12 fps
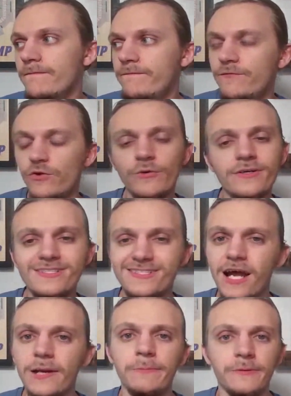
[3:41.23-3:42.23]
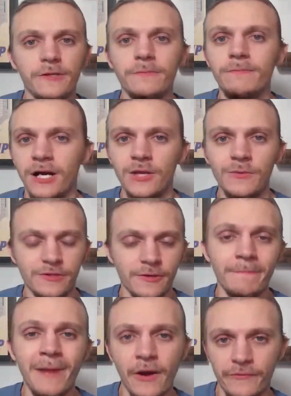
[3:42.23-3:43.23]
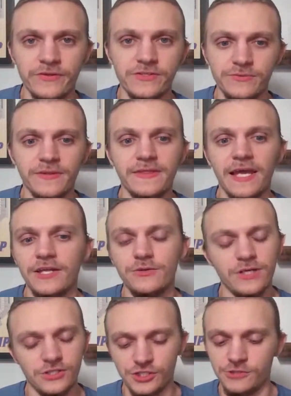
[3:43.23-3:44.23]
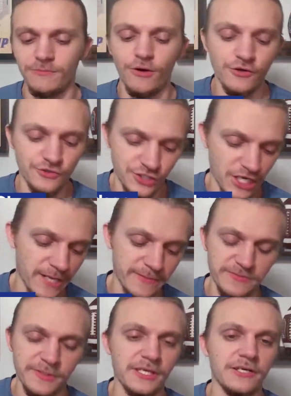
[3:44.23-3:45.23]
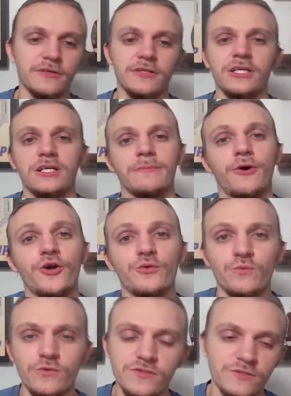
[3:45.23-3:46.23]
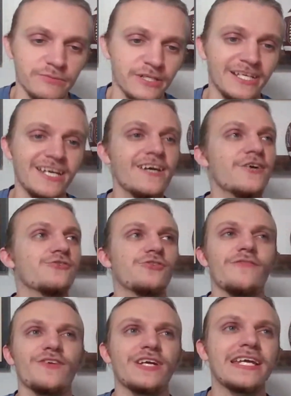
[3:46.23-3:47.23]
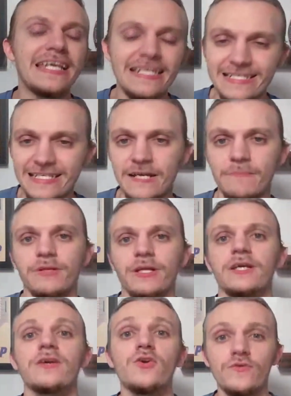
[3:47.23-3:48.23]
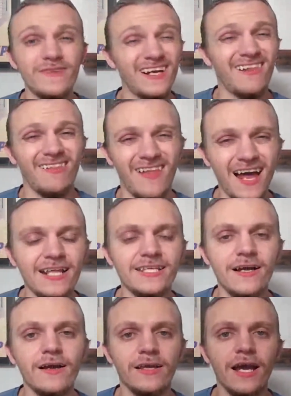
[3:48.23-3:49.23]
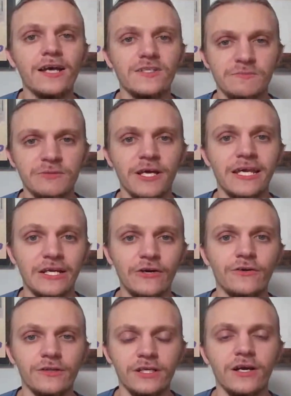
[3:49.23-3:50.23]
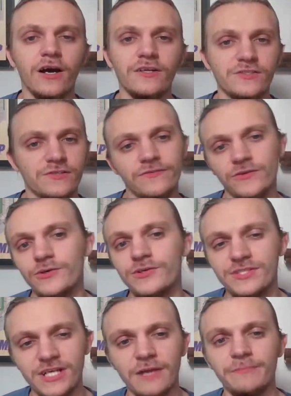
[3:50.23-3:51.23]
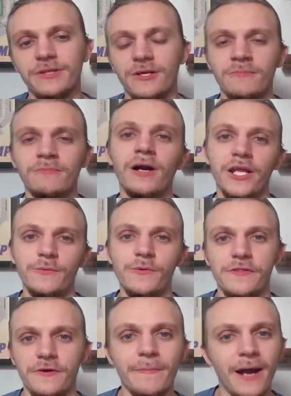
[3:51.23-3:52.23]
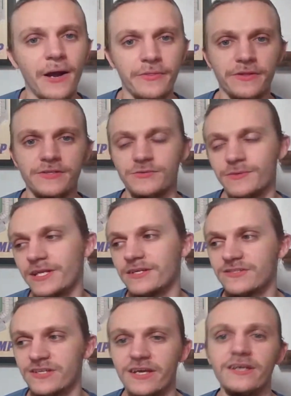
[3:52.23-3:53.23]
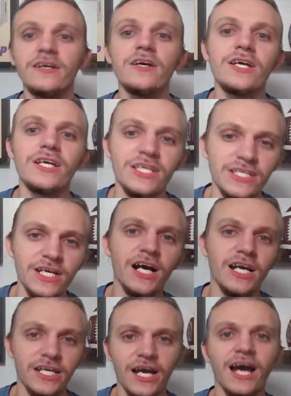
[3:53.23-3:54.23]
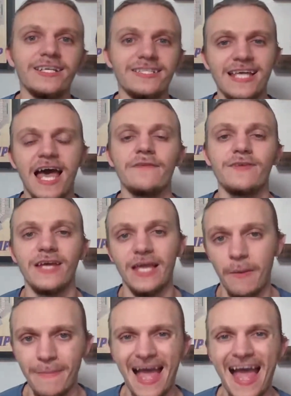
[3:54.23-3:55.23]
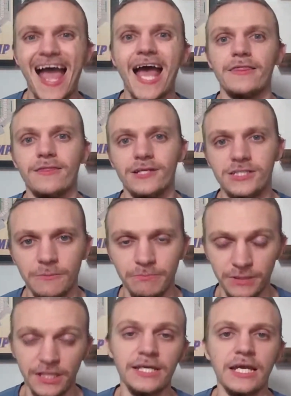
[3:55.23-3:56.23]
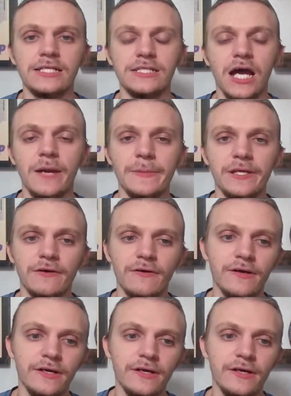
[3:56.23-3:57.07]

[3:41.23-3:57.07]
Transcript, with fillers: Florida's kind of put their money where their mouth is with that. You got Shemar James playing early, Kamari Wilson playing, Trevor Etienne playing. You've got a lot of young guys playing early on. So Florida's kind of put their money where their mouth is when they say young guys have a path to playing time here.